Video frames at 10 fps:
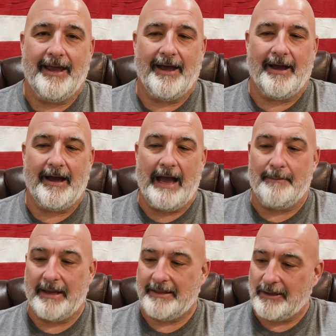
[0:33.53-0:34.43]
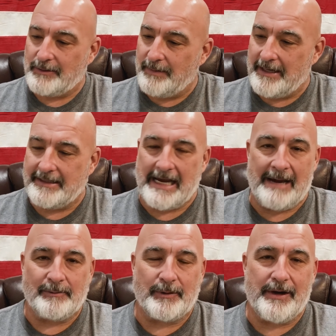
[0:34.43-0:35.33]
I bet there's been
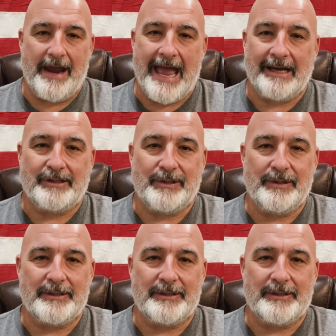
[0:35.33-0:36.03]
times where your attitude